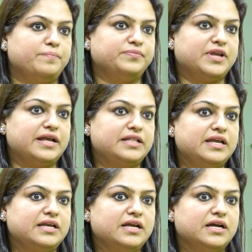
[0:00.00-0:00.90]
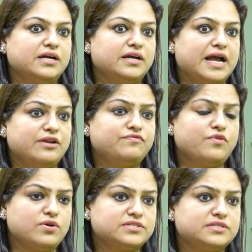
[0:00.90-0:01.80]
I think, and of
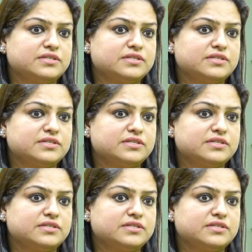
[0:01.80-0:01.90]
course,